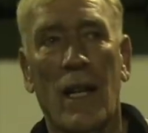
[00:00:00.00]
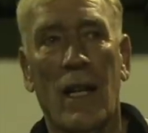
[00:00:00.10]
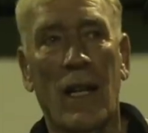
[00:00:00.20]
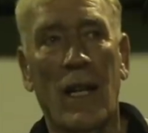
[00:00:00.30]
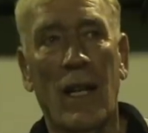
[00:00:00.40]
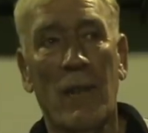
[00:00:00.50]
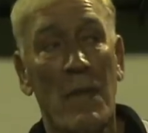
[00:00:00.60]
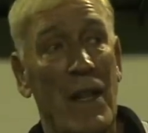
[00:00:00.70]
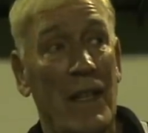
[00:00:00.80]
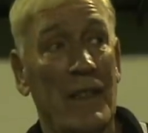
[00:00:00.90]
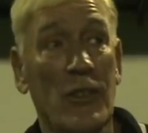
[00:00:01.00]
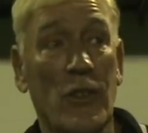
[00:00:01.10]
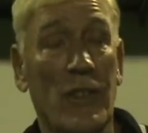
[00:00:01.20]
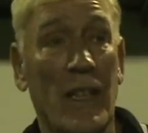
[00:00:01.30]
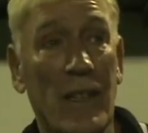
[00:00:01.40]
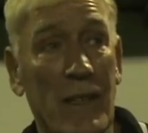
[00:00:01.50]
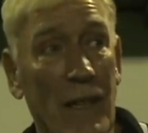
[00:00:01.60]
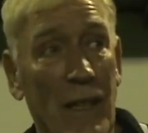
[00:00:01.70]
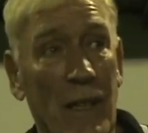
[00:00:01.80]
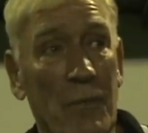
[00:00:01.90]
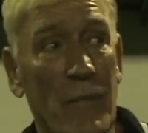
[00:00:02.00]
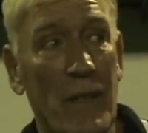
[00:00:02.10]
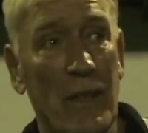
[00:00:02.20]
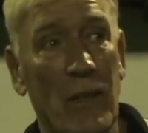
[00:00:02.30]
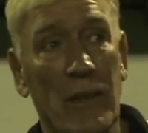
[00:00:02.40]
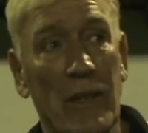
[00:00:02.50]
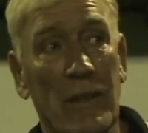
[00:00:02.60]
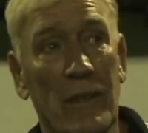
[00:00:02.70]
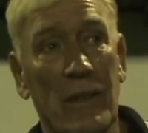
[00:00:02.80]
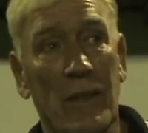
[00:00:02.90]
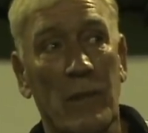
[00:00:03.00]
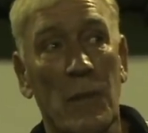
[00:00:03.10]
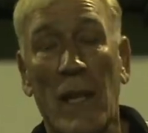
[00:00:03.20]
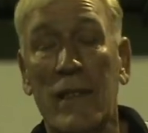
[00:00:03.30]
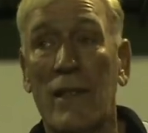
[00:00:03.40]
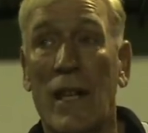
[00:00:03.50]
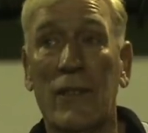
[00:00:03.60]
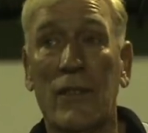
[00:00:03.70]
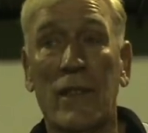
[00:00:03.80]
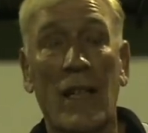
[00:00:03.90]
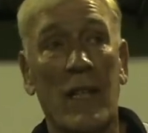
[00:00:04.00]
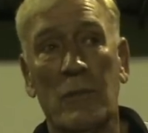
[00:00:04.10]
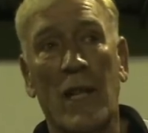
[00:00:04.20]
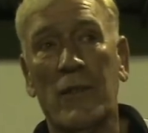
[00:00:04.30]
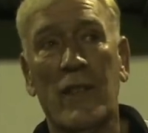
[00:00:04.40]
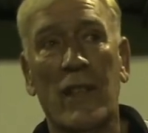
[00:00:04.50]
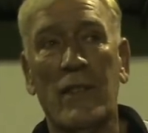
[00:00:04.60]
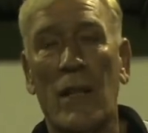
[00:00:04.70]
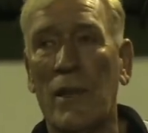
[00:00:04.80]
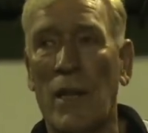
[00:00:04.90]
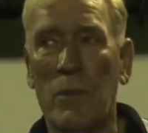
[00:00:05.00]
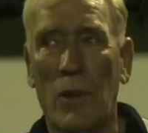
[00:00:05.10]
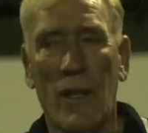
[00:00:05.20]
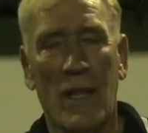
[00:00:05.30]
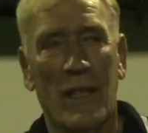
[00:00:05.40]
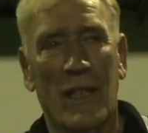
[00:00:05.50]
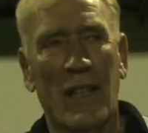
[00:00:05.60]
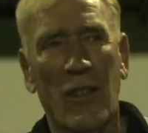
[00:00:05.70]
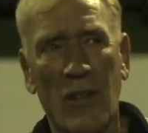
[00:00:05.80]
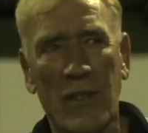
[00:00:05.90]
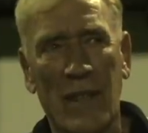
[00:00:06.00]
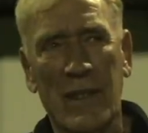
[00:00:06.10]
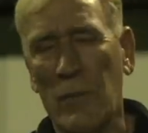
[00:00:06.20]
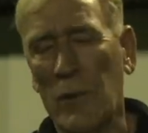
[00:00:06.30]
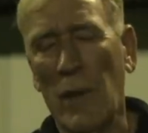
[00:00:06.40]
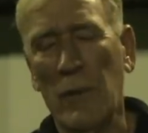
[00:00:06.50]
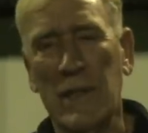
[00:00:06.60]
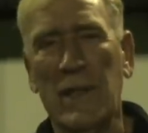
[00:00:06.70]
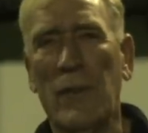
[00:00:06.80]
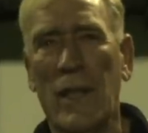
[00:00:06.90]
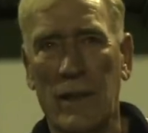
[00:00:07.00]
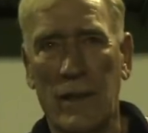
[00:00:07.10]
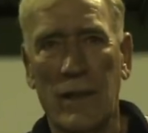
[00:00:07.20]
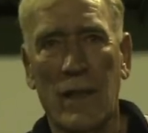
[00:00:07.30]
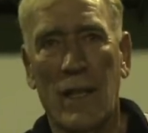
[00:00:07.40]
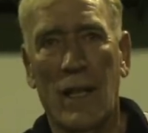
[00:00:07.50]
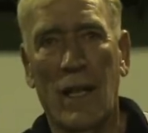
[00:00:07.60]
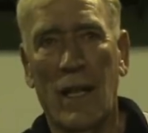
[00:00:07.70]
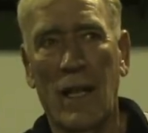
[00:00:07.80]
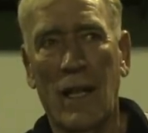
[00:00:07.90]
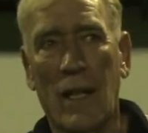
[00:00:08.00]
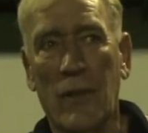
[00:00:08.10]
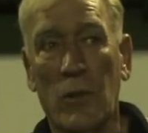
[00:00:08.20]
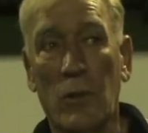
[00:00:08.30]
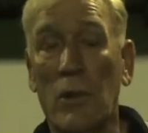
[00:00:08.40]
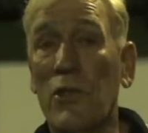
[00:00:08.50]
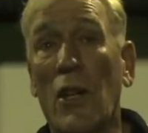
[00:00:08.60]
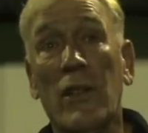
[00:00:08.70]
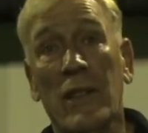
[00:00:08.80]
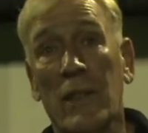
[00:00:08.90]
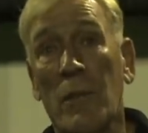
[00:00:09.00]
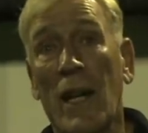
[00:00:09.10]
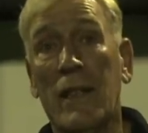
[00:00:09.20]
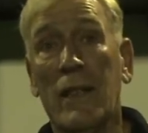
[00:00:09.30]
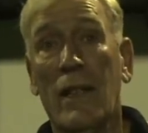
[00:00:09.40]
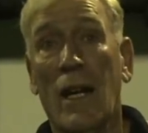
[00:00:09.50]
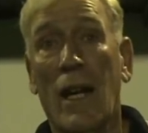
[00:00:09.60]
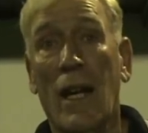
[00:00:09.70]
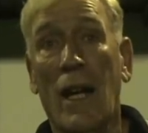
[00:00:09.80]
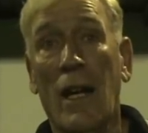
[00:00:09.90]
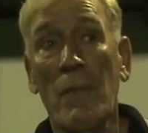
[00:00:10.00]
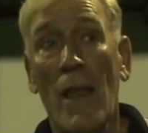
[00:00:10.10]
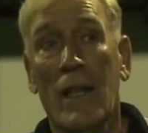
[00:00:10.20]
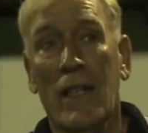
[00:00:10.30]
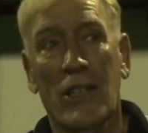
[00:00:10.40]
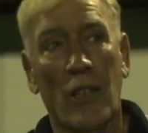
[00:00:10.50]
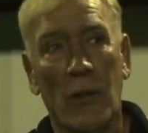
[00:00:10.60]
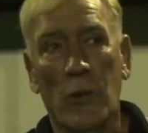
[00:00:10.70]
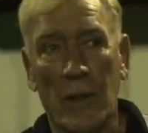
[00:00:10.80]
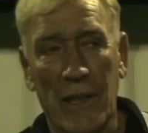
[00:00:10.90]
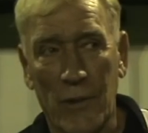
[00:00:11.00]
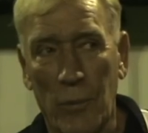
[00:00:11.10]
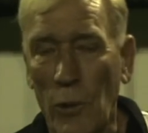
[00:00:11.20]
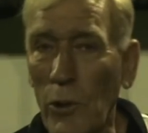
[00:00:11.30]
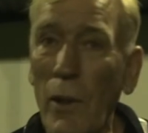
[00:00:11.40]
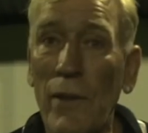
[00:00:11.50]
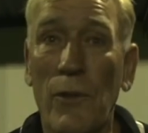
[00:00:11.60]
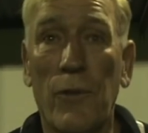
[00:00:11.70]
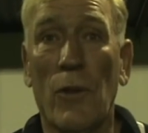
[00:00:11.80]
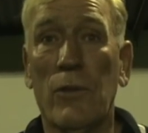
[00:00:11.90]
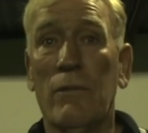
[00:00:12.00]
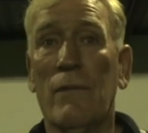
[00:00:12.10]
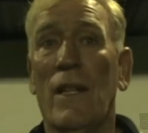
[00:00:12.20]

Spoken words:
And I just think, you know, they were the better side on the night, and we have to accept that. But I can't accept the way we defended. I thought it was shocking at the back. You know, I thought we'd give the ball away for fun.